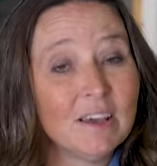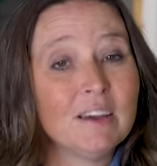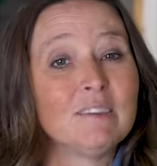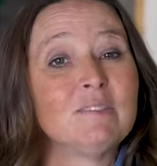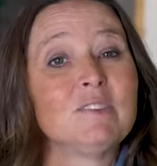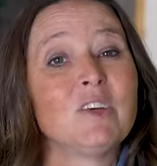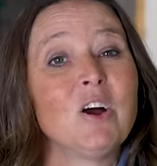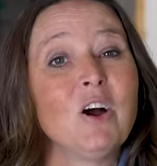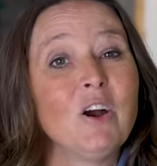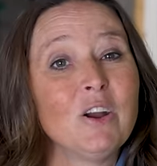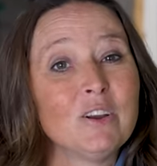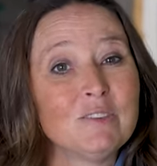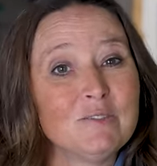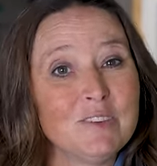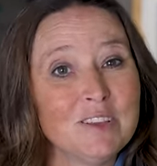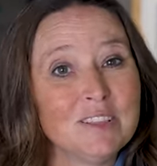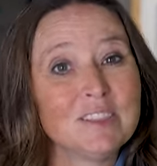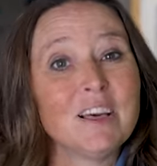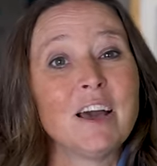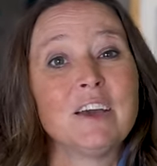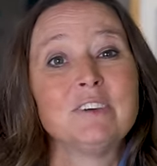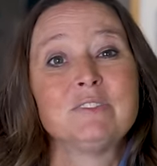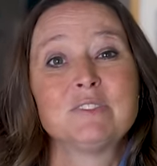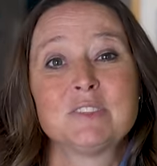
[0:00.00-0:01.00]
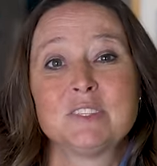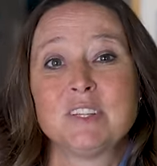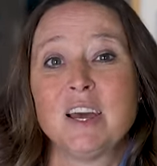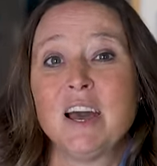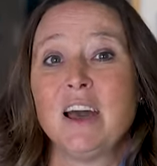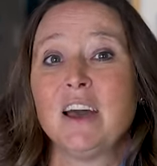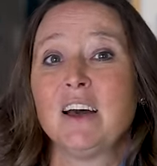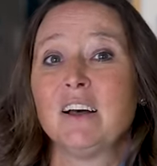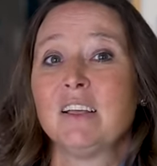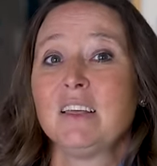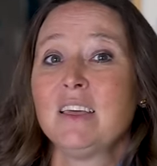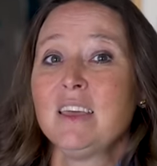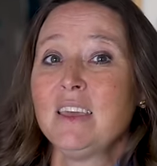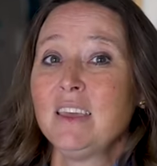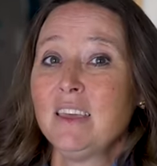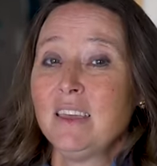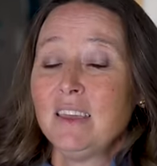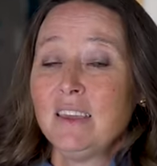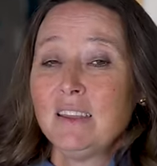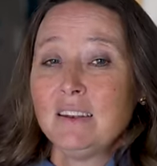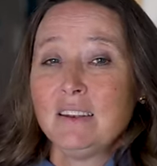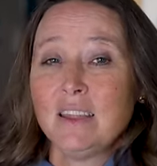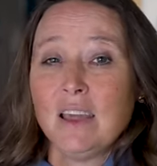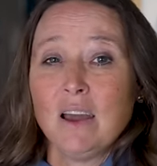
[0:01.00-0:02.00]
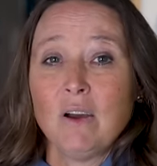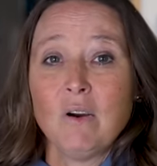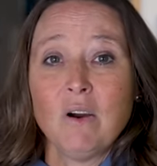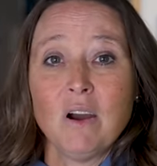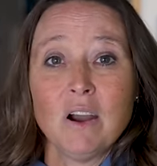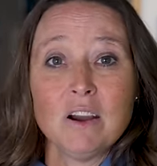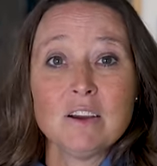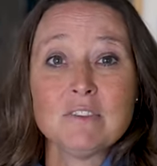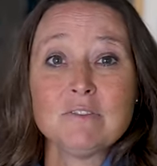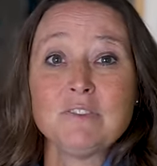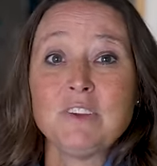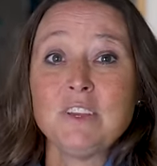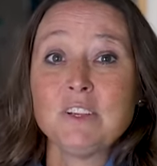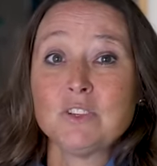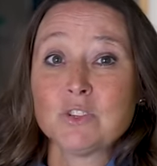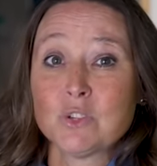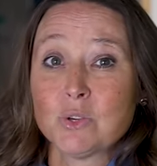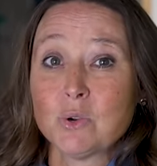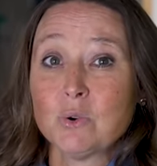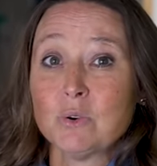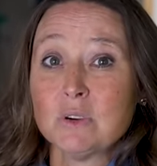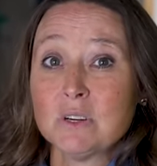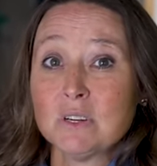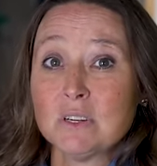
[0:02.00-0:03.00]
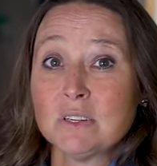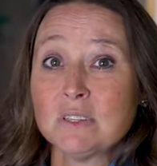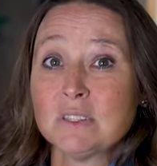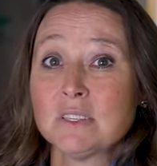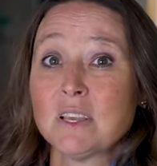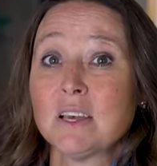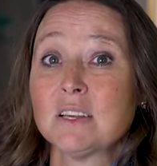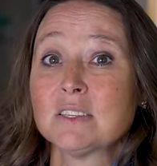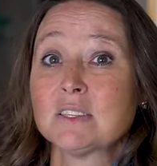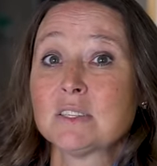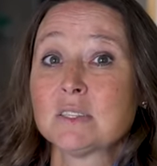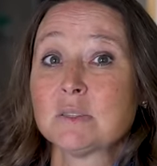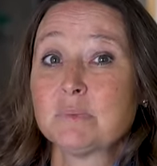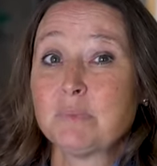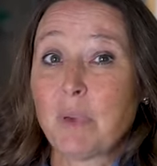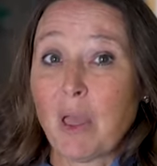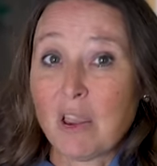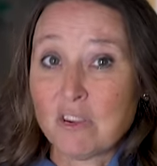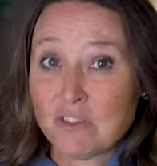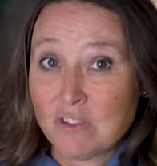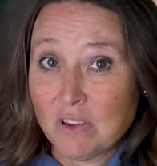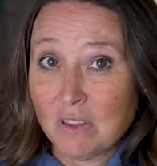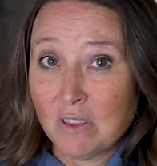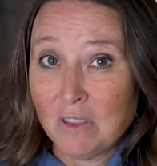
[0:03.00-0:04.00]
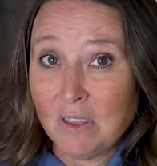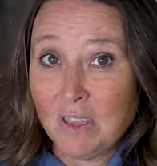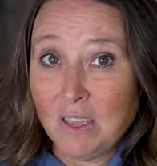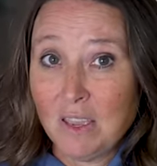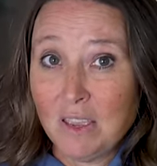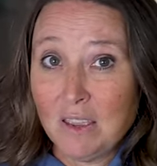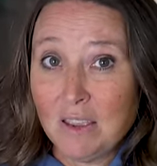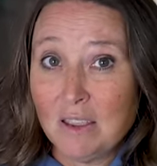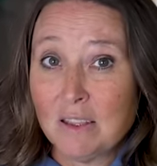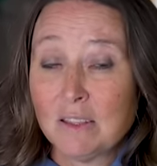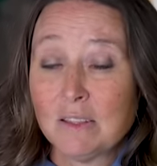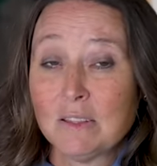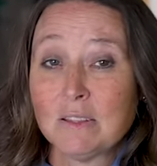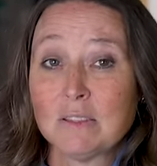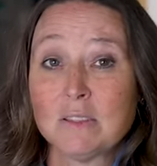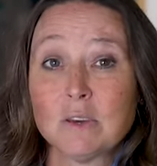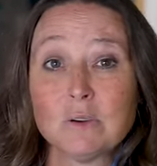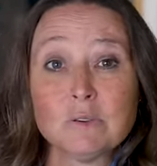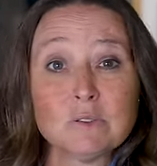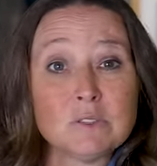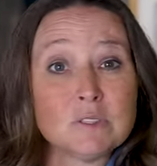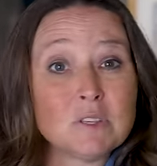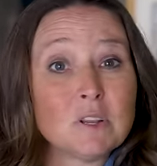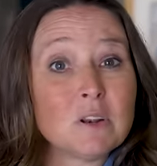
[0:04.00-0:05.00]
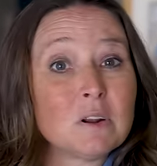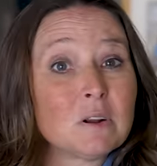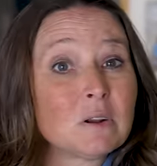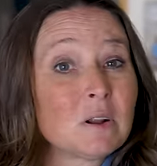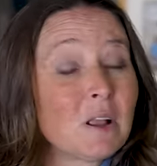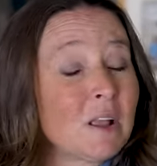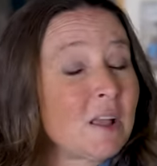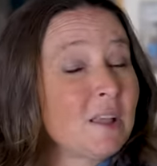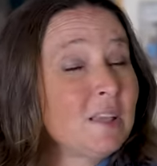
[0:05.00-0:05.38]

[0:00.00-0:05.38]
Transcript: of the RV lifestyle. Now, RV tours, especially those that are